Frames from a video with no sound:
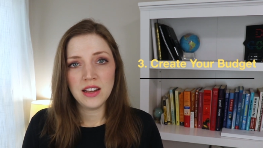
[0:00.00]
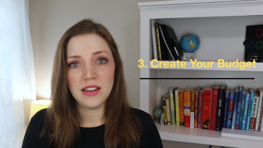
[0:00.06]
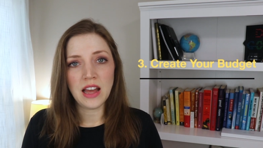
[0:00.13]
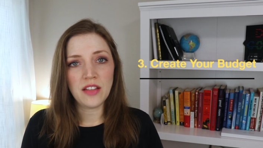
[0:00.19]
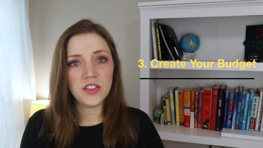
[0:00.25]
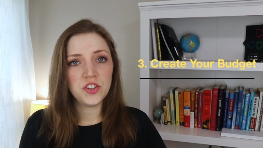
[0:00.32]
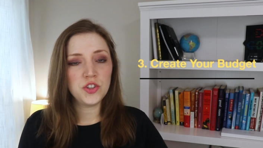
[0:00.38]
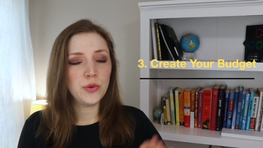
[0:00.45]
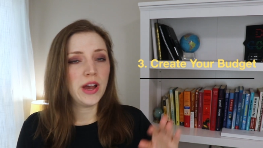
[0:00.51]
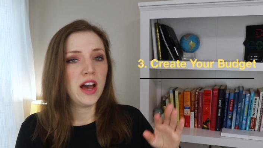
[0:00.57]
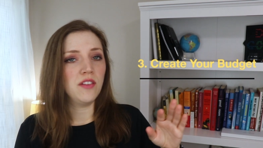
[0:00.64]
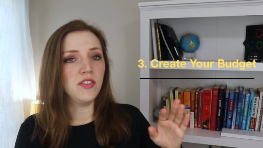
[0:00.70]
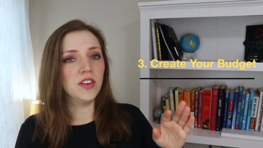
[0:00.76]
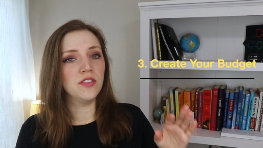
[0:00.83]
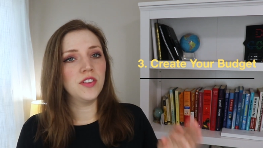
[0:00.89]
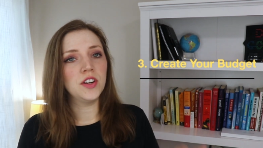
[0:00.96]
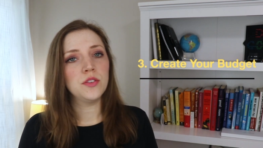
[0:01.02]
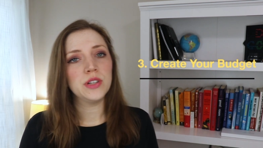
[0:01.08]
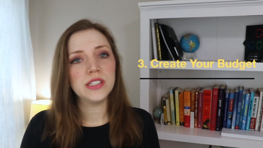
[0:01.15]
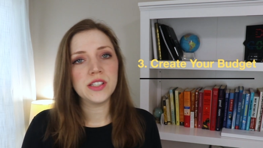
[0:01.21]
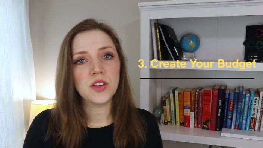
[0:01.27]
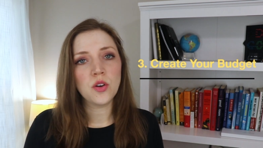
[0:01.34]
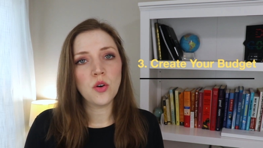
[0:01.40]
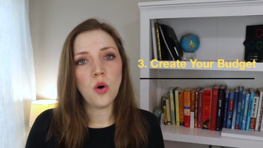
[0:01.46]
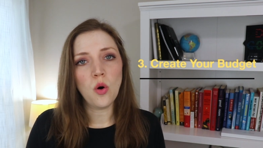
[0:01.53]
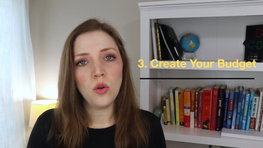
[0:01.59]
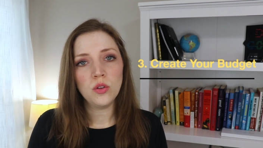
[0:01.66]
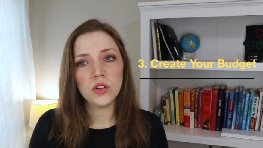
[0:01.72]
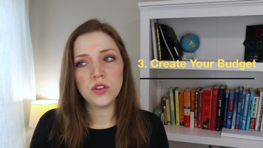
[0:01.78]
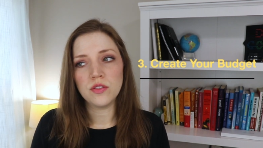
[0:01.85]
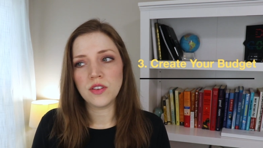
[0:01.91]
Now that you have your fundraising
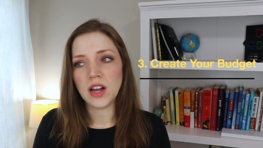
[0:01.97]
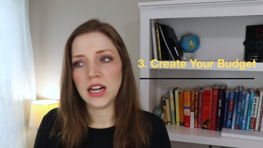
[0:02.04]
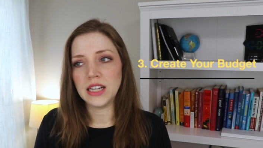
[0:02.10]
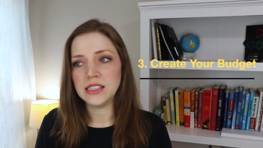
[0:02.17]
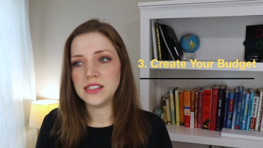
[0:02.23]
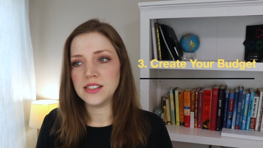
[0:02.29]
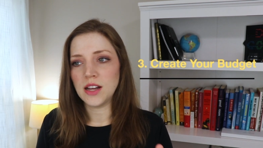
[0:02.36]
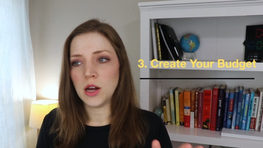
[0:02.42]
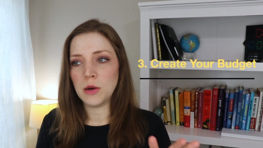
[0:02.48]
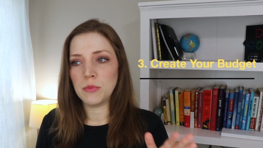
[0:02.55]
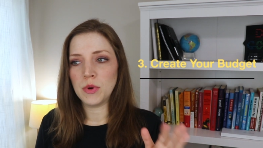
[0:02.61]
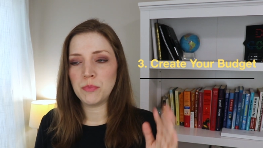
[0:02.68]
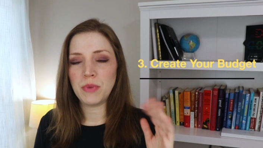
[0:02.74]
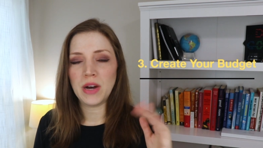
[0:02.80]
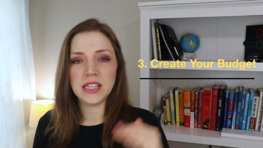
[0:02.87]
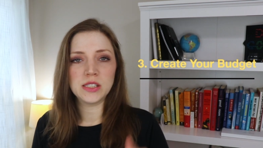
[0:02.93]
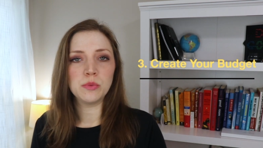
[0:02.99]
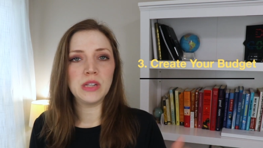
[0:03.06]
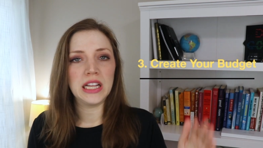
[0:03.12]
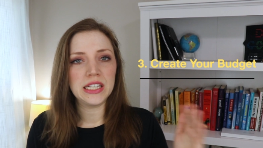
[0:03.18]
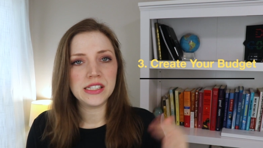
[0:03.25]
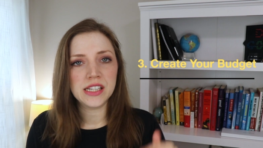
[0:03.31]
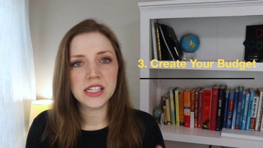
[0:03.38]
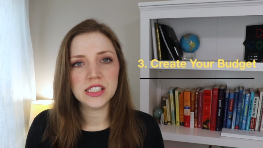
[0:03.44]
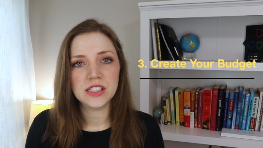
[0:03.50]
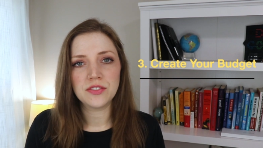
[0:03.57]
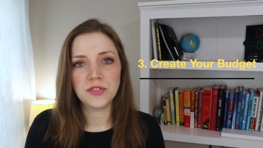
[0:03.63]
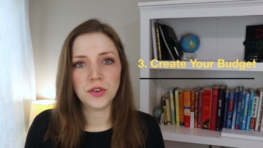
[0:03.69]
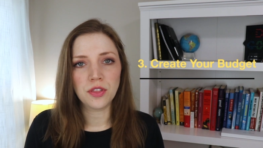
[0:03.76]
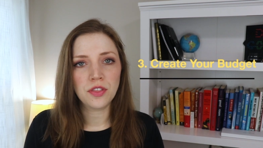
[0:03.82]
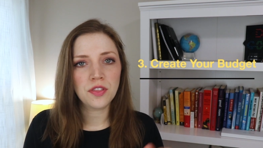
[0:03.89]
goal, you've got some possible ideas
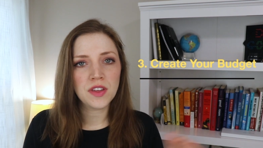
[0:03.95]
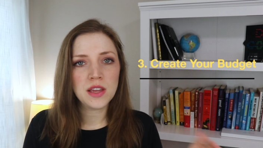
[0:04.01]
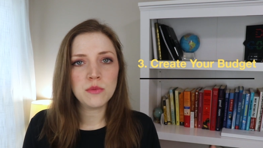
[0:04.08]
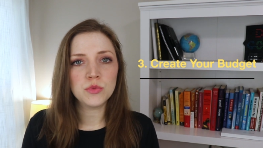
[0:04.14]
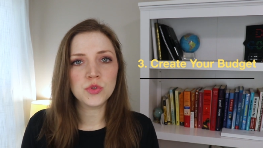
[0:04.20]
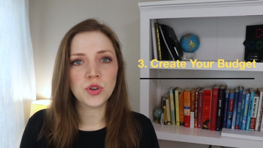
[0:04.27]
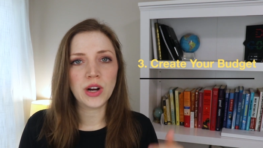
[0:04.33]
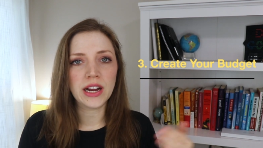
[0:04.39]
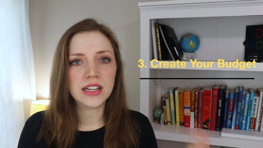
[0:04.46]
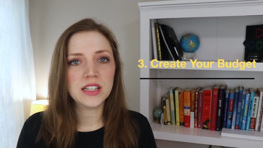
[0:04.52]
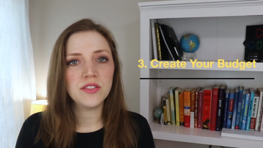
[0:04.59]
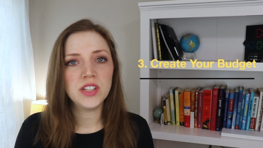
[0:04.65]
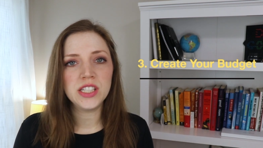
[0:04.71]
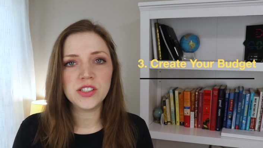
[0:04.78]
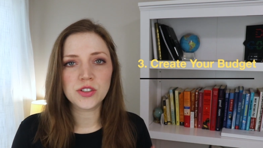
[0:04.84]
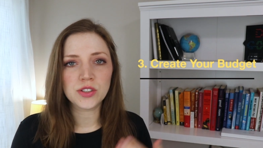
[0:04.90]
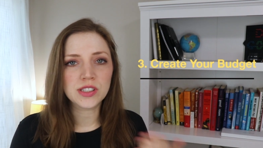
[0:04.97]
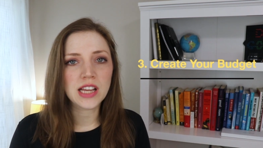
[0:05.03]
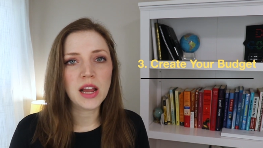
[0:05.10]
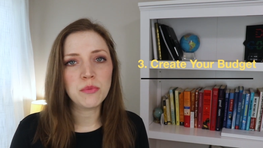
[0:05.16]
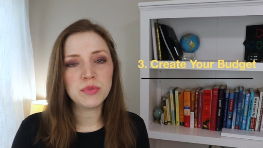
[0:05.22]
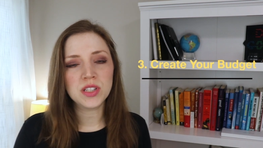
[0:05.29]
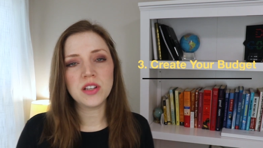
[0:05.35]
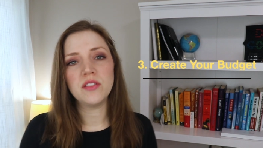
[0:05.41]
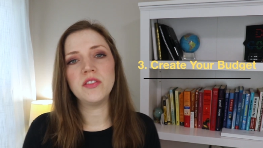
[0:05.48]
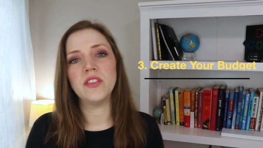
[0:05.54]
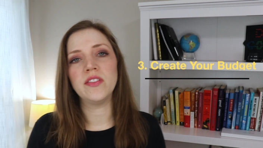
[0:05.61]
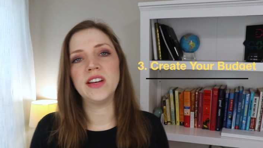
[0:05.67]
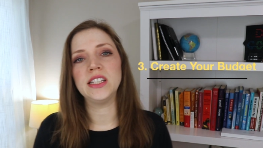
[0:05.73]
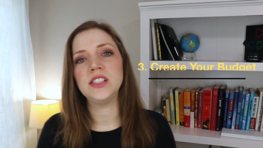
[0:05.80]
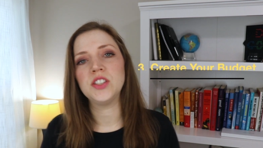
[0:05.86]
for themes or activities or types of
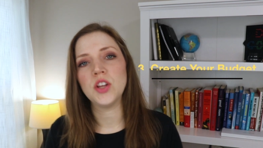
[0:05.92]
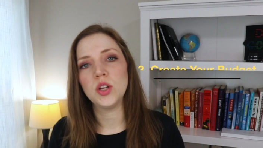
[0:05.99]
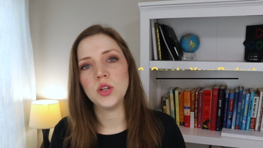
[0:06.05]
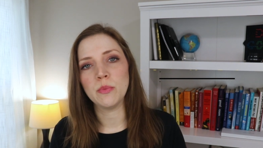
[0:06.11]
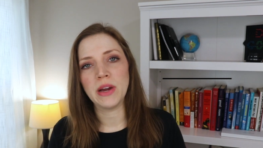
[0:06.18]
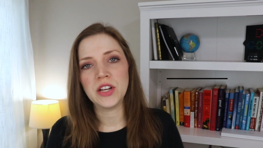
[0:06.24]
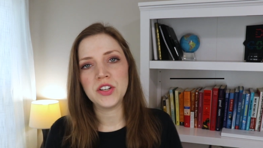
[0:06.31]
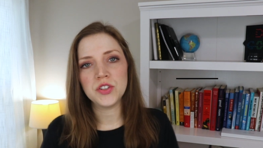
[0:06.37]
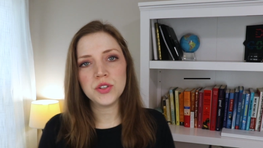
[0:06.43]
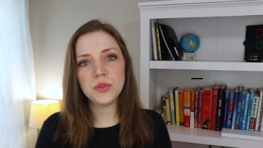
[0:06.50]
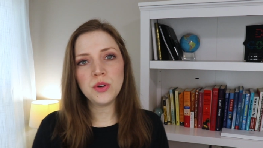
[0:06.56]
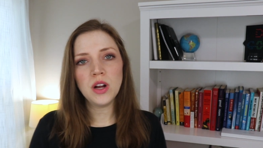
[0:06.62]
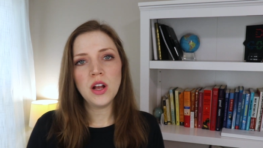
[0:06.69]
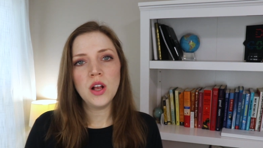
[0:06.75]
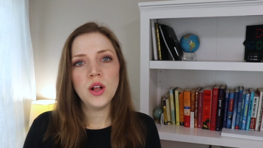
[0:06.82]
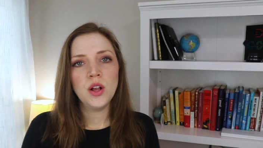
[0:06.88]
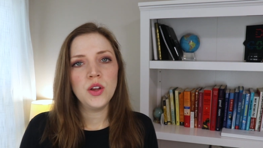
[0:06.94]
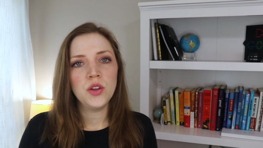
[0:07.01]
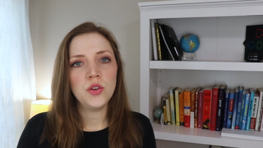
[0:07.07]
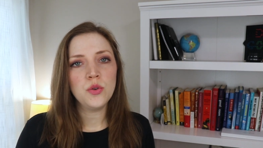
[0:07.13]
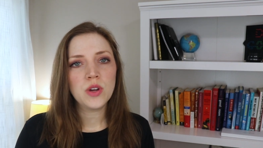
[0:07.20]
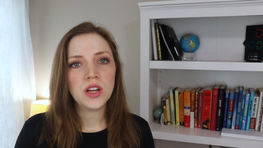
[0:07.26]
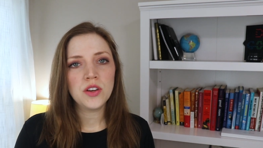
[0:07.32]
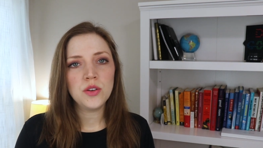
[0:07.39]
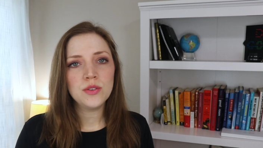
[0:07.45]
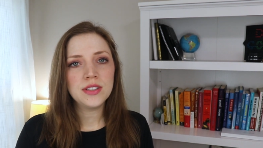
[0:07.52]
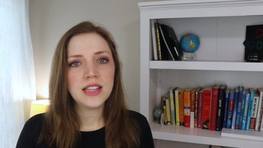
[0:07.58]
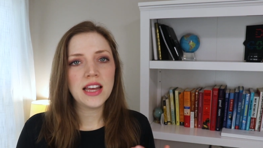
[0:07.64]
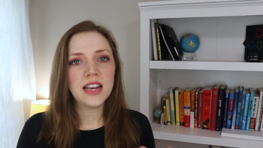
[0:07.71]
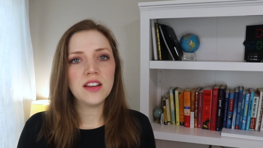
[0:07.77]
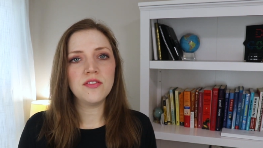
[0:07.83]
events you might do, you can use that